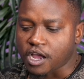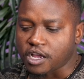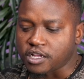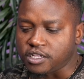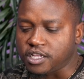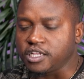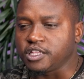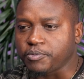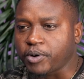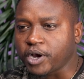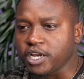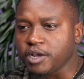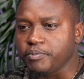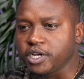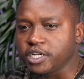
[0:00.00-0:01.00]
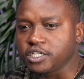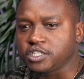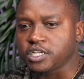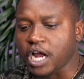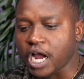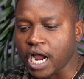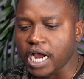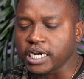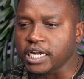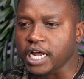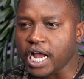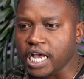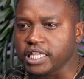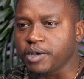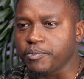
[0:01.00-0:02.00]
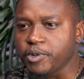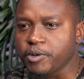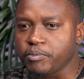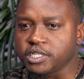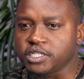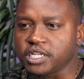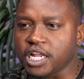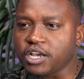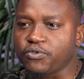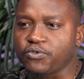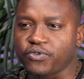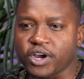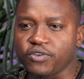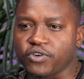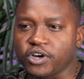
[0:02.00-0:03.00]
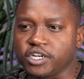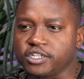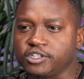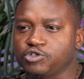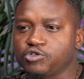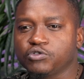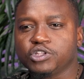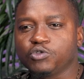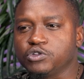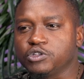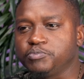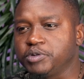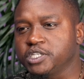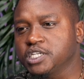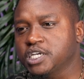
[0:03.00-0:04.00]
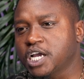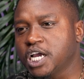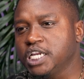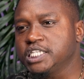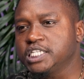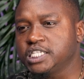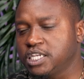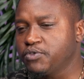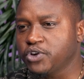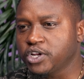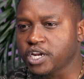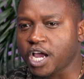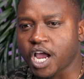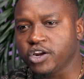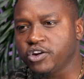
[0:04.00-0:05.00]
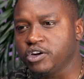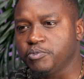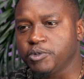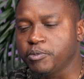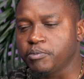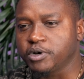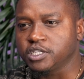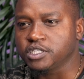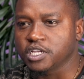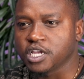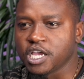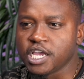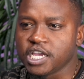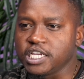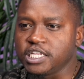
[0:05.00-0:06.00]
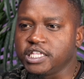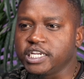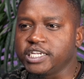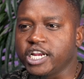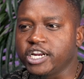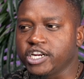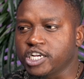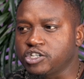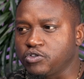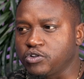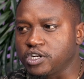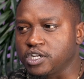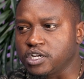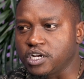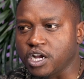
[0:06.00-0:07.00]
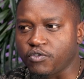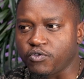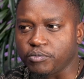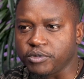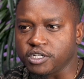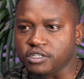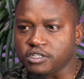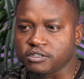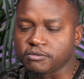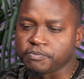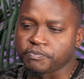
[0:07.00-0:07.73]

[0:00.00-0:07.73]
Then the parliament had other members like 500. So there was basically 700 members in the directory government.